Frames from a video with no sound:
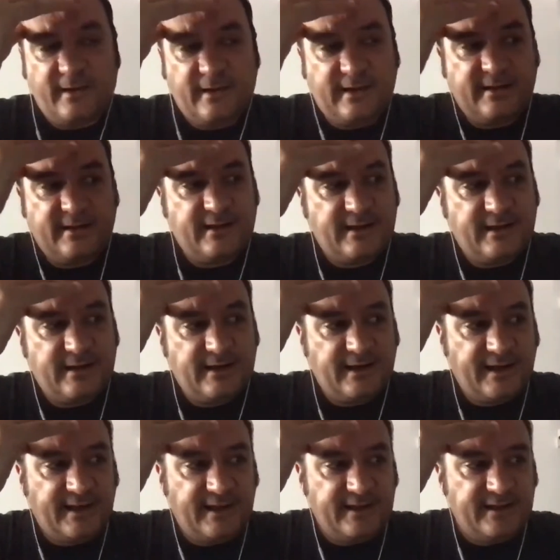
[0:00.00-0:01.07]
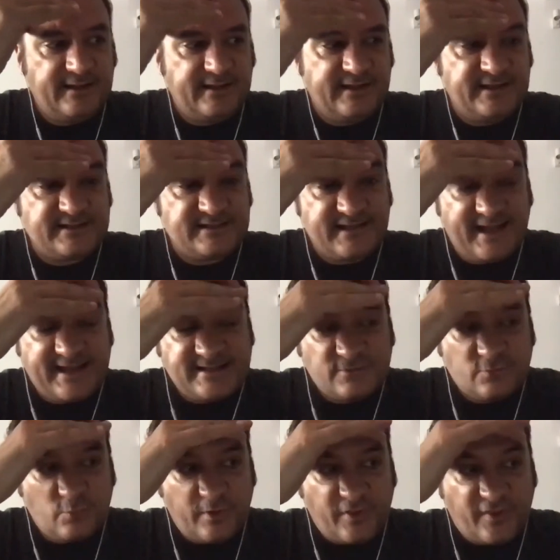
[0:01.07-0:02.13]
And he did this
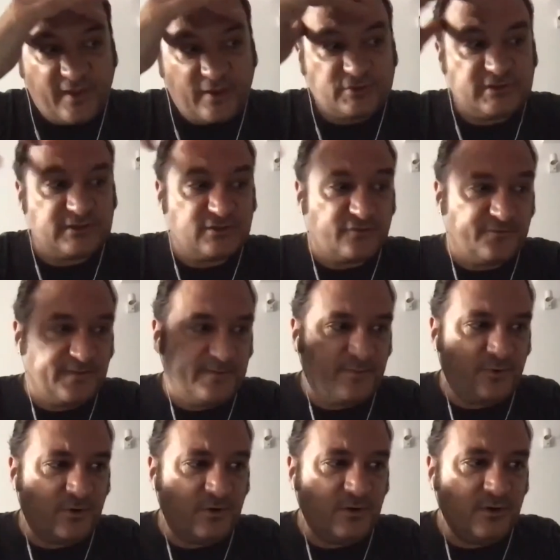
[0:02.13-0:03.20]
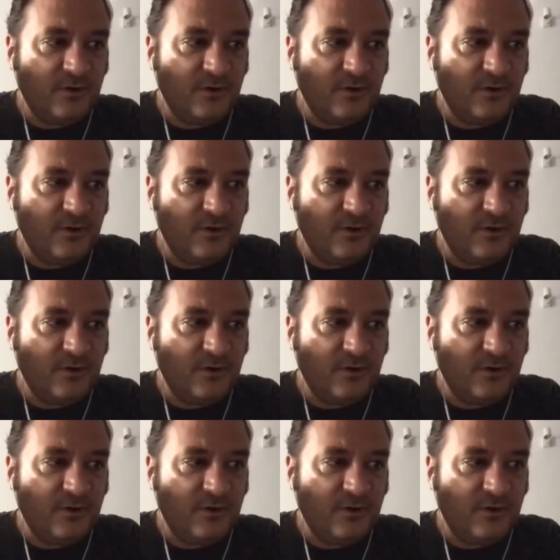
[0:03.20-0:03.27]
test with thousands of people